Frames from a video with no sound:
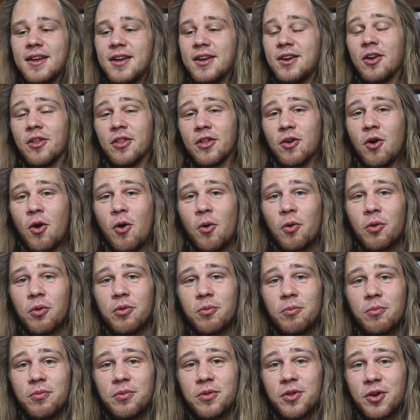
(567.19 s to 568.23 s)
You know, the
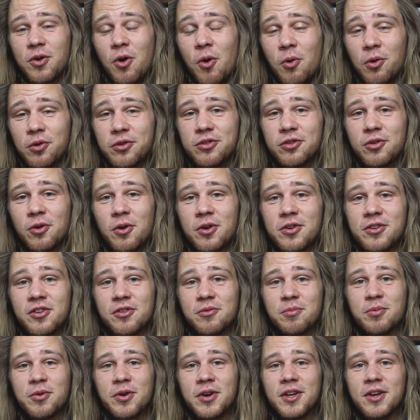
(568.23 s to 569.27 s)
cold the cold storage
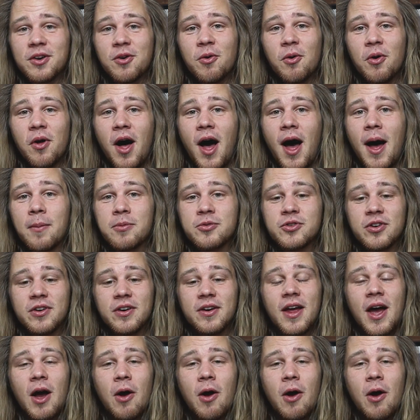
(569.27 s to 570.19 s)
is pretty cool option.